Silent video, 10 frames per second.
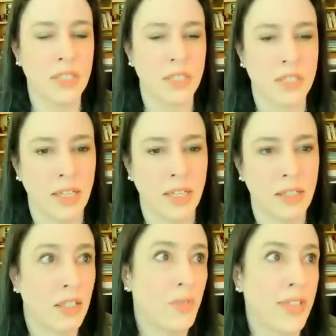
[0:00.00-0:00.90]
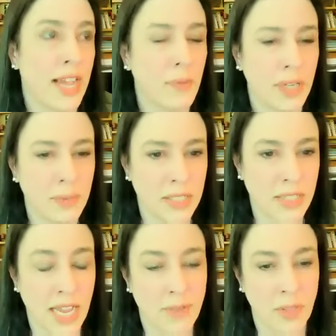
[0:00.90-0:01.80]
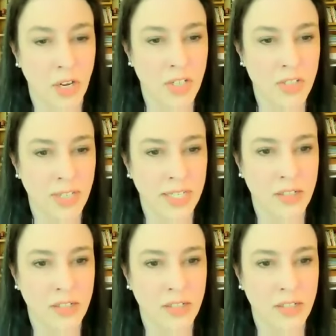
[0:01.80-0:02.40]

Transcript: for that one, I have a large line of